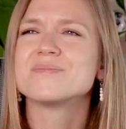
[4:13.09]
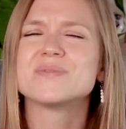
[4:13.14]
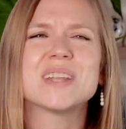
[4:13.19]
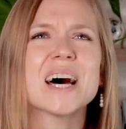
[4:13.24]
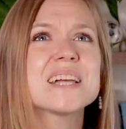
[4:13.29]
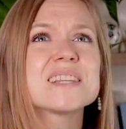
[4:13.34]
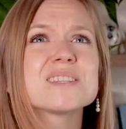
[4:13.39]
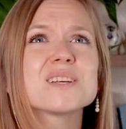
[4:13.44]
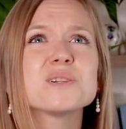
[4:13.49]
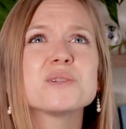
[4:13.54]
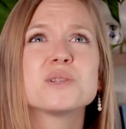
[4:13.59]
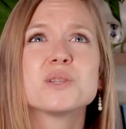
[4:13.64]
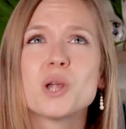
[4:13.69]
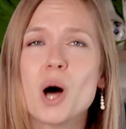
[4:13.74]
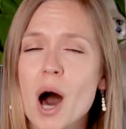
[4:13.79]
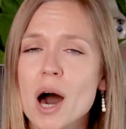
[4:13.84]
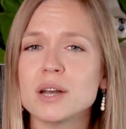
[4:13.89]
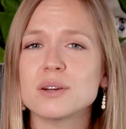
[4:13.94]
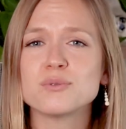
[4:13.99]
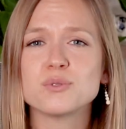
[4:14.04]
That's a
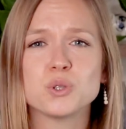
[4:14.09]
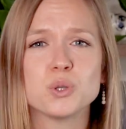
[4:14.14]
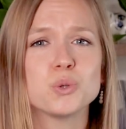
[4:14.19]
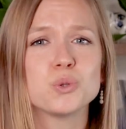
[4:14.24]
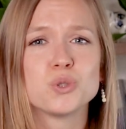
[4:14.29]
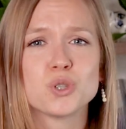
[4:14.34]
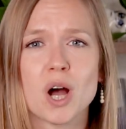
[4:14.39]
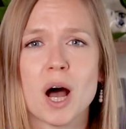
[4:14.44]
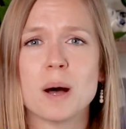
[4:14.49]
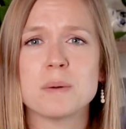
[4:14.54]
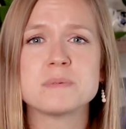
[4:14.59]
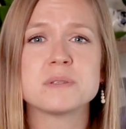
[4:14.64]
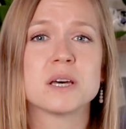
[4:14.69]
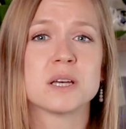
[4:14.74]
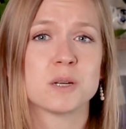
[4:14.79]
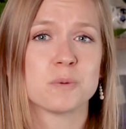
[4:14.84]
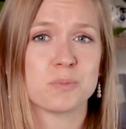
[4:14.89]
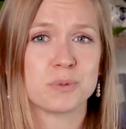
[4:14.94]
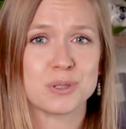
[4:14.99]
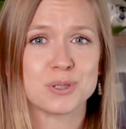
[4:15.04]
lot of new jobs
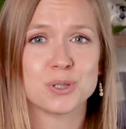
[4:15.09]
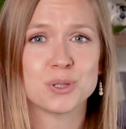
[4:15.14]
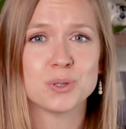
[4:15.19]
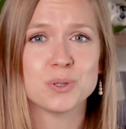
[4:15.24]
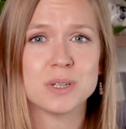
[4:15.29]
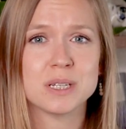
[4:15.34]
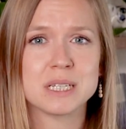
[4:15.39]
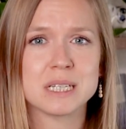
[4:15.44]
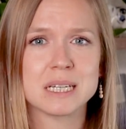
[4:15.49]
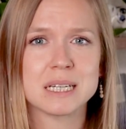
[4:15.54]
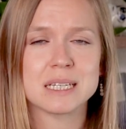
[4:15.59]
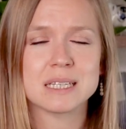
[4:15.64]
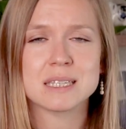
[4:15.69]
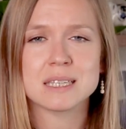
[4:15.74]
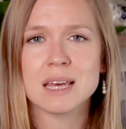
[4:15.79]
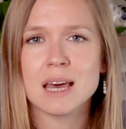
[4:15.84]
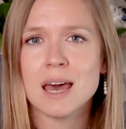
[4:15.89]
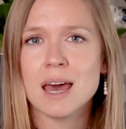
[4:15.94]
and opportunities.